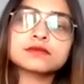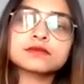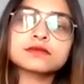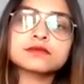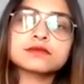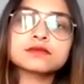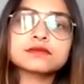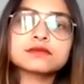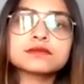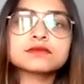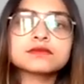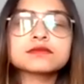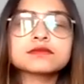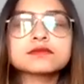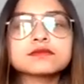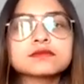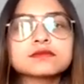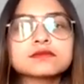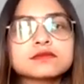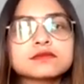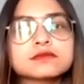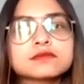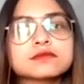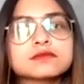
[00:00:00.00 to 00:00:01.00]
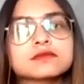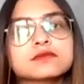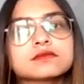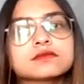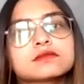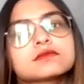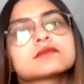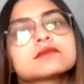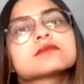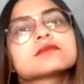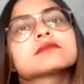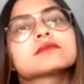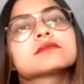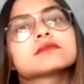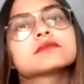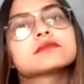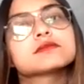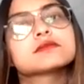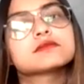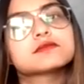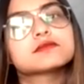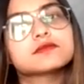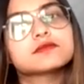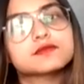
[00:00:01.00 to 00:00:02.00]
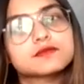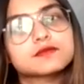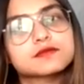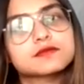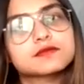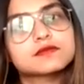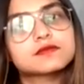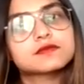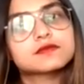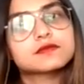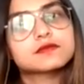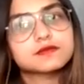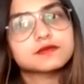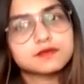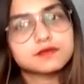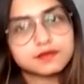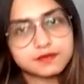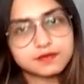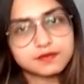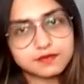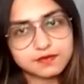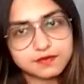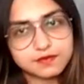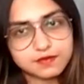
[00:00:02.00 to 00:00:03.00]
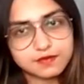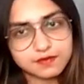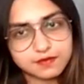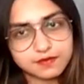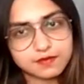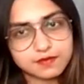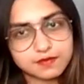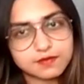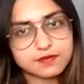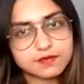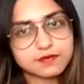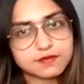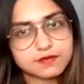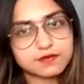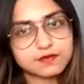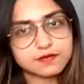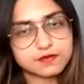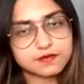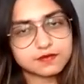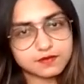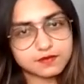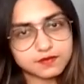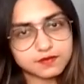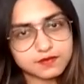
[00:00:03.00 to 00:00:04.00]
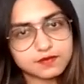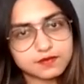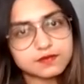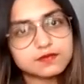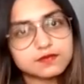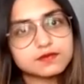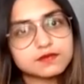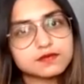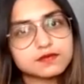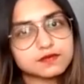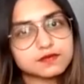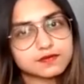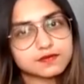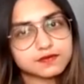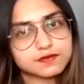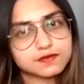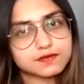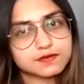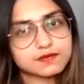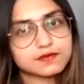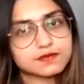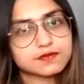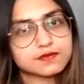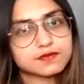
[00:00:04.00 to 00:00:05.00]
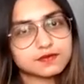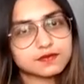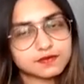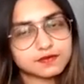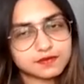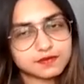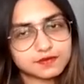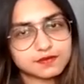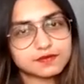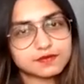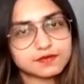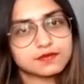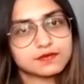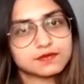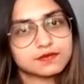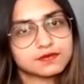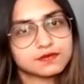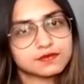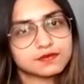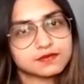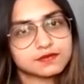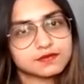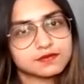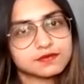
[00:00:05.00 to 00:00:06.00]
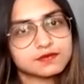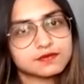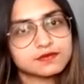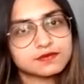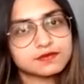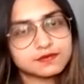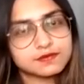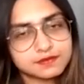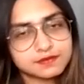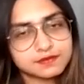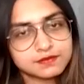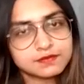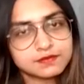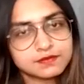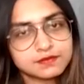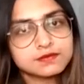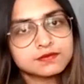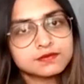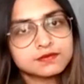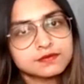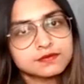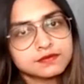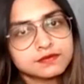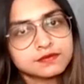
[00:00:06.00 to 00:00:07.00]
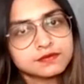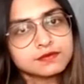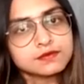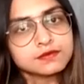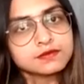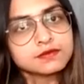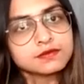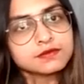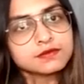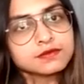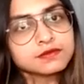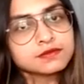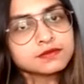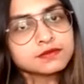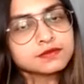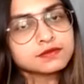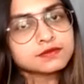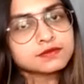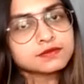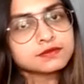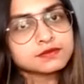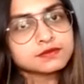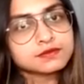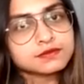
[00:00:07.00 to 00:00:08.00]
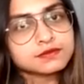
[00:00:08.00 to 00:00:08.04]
[no speech]